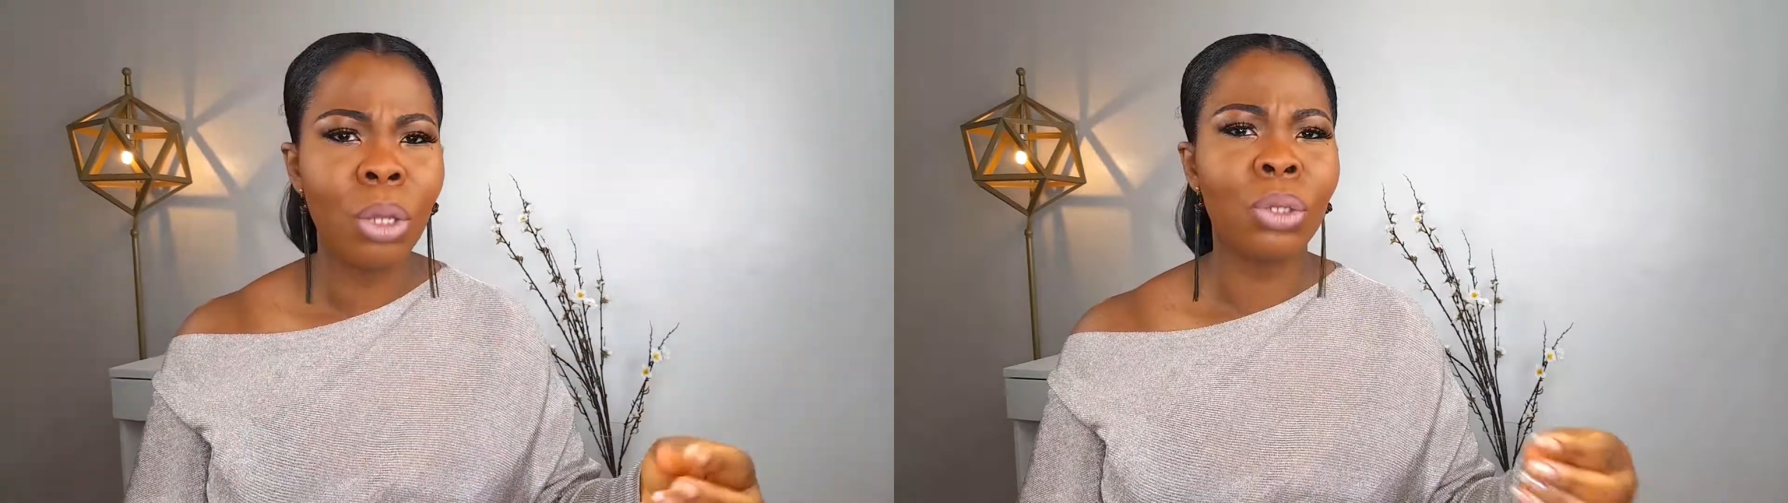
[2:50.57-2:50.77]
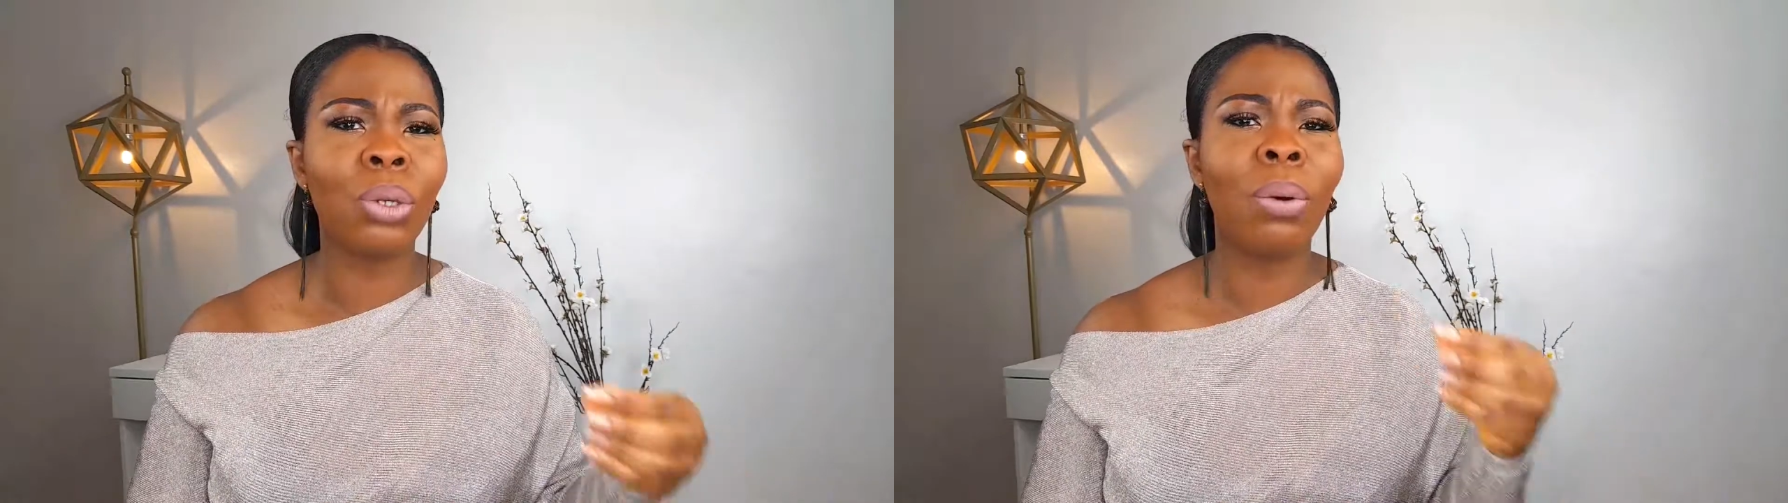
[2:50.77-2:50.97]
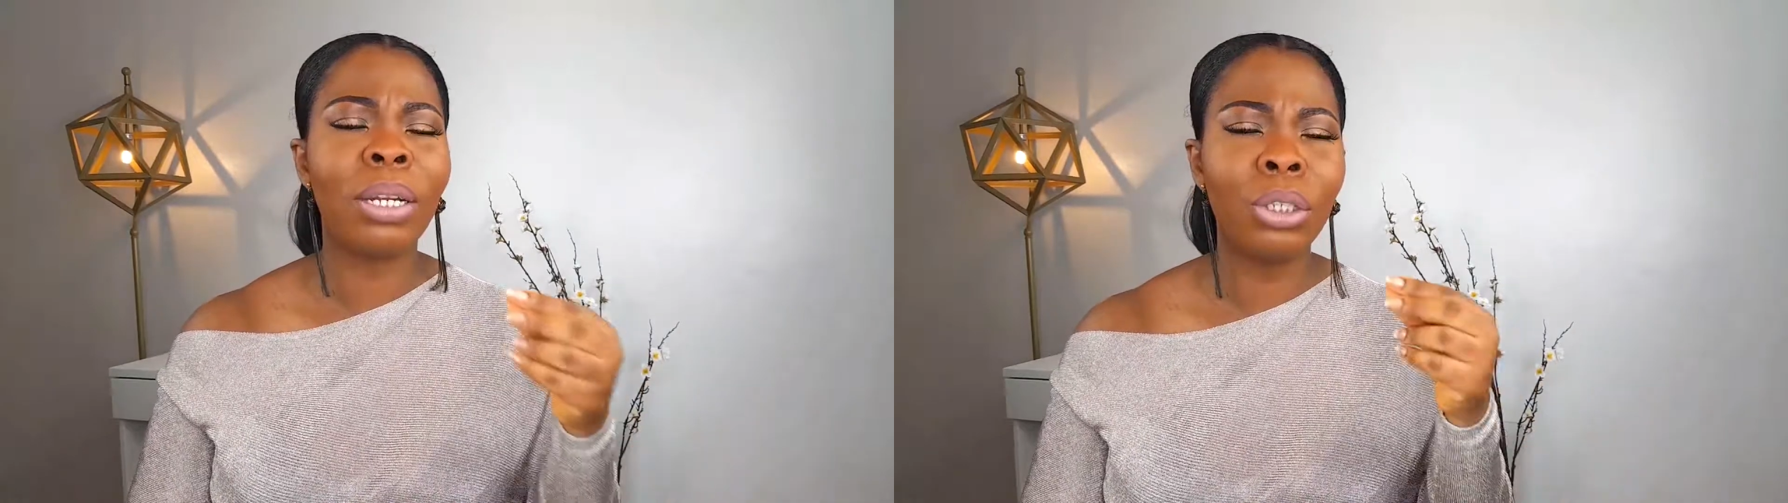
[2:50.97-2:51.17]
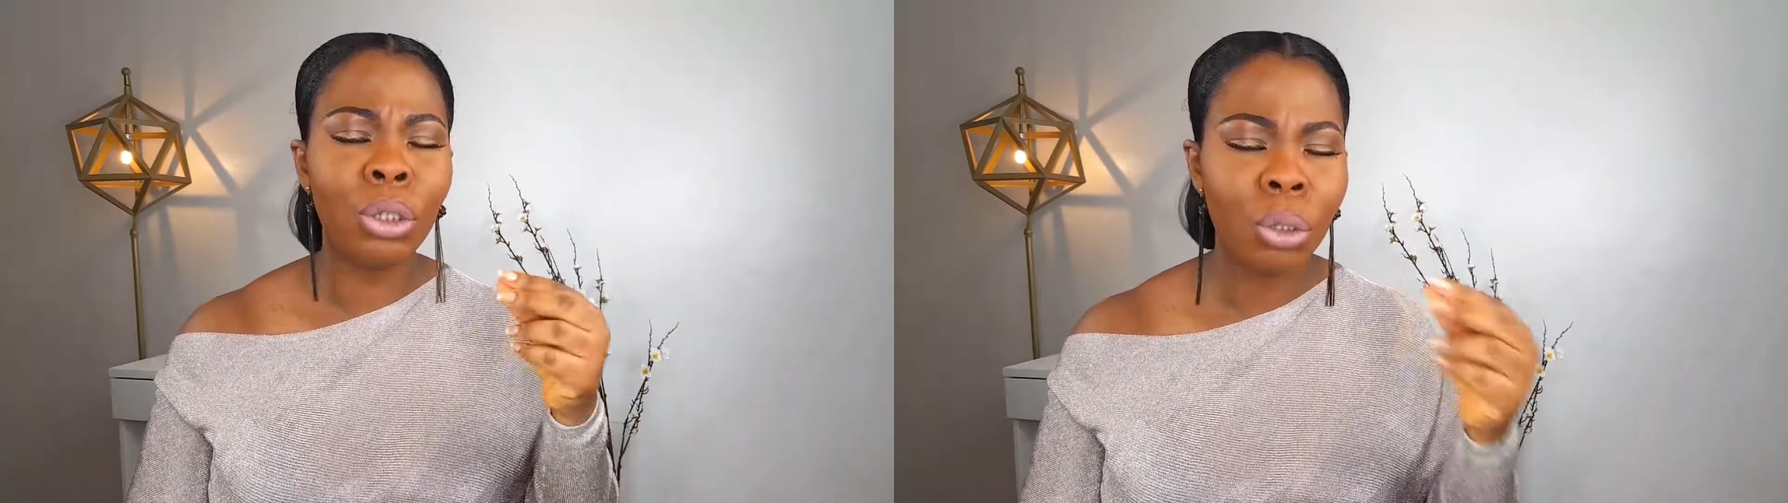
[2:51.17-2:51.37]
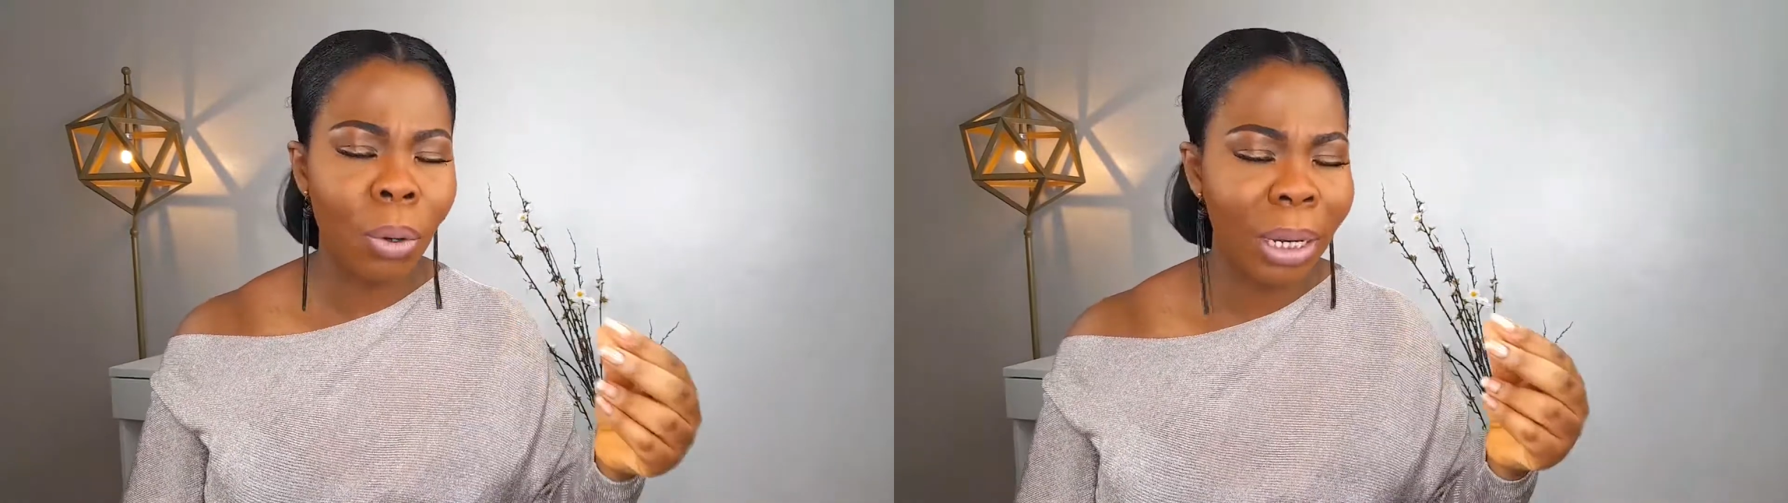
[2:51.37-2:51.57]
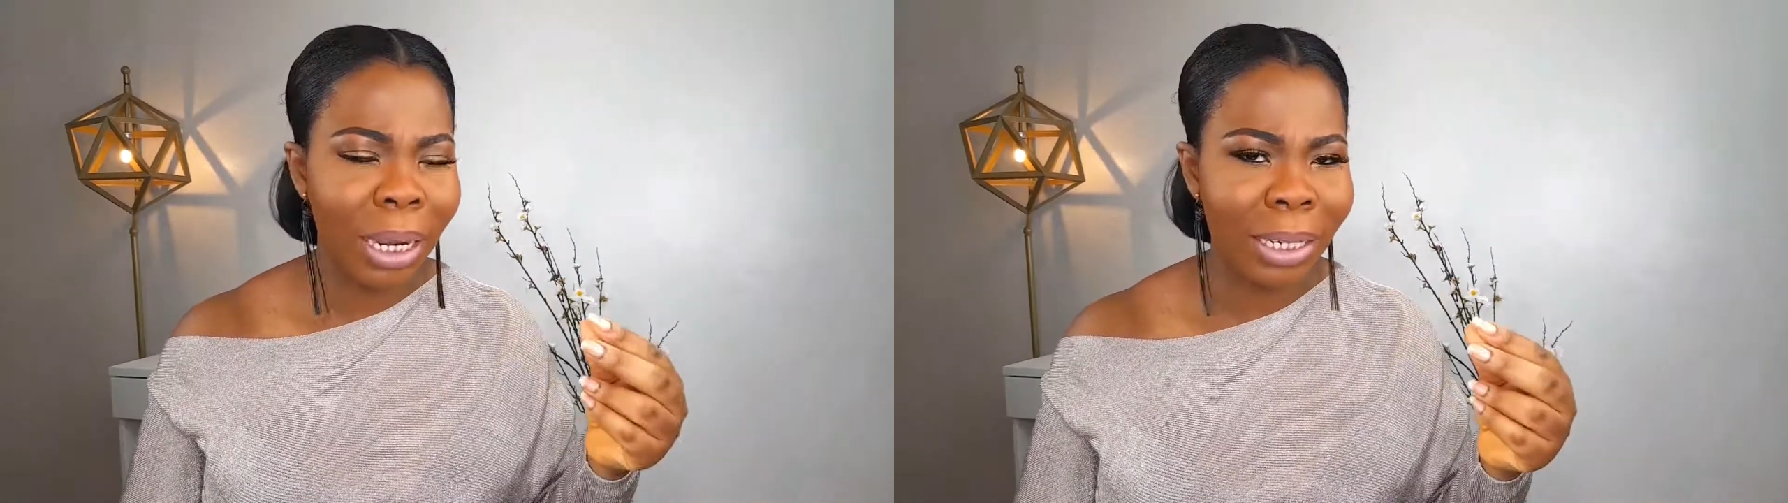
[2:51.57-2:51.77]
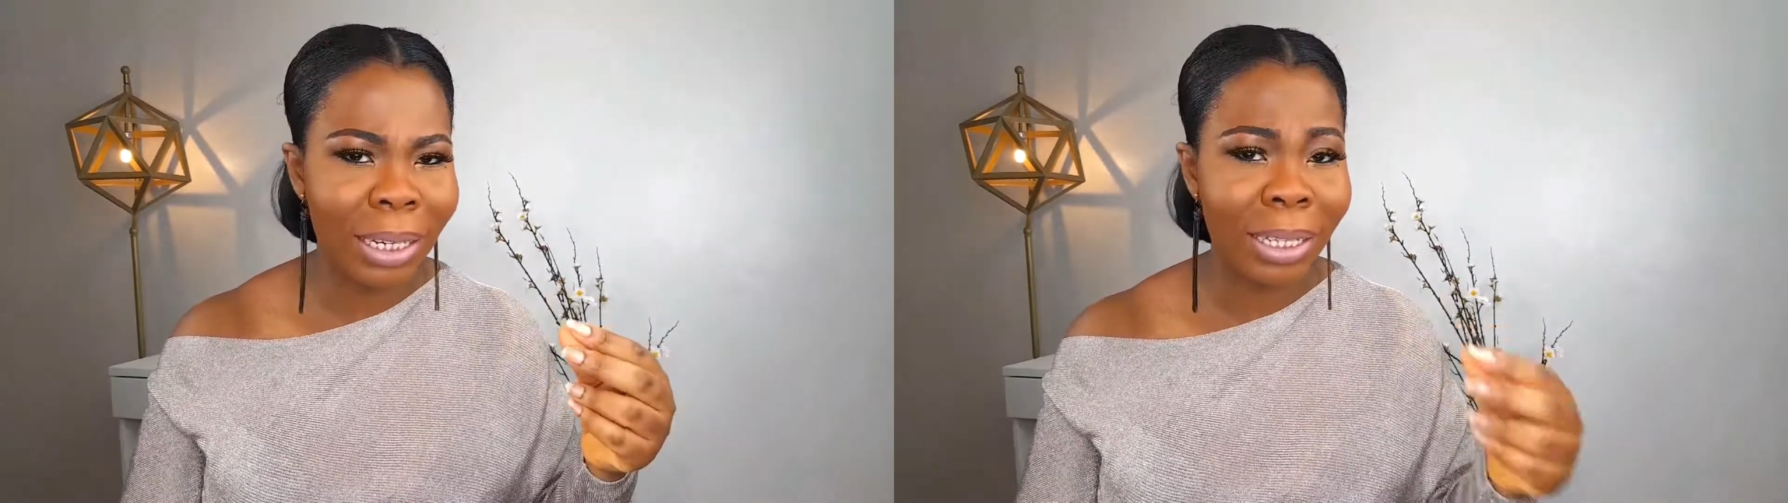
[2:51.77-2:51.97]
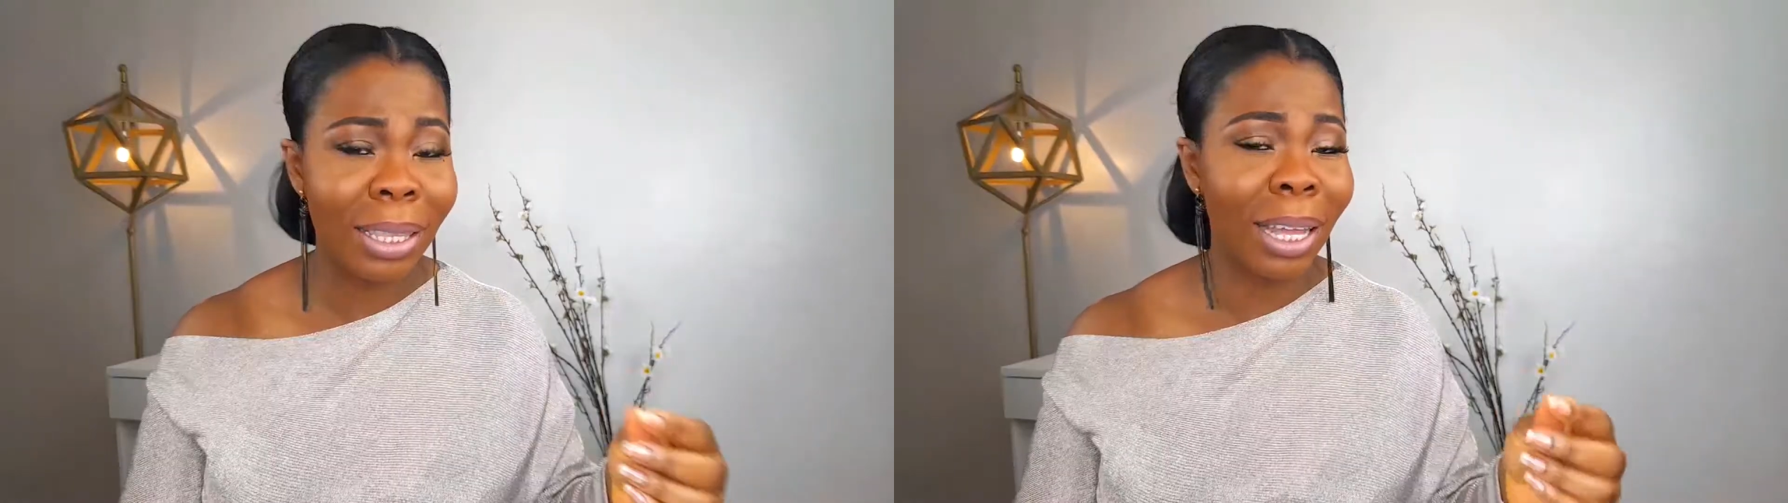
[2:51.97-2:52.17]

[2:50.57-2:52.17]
So ensure, ladies,